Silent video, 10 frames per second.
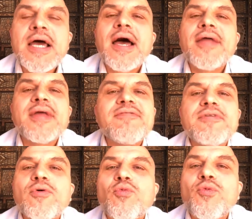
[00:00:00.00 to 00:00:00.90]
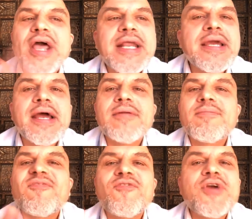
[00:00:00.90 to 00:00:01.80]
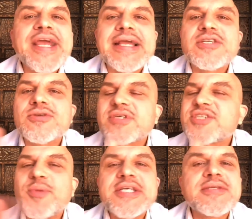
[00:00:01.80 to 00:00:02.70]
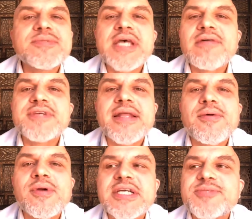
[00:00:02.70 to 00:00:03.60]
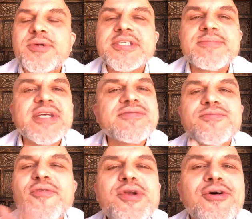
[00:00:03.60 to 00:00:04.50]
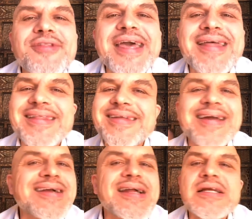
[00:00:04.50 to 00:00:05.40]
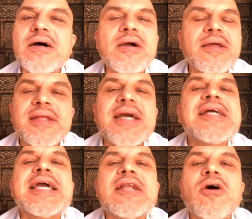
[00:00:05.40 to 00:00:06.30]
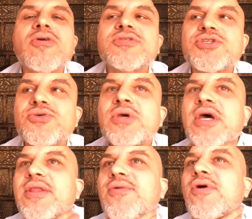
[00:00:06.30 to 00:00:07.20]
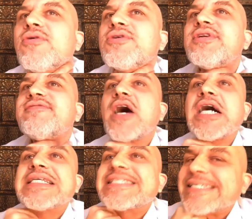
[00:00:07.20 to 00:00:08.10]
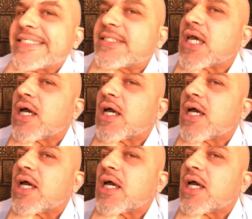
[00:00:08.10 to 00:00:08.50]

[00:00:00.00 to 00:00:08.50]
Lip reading: and they feel ready and free to express themselves how they want to express themselves. If we're not there, then they're going to get it onto their own devices.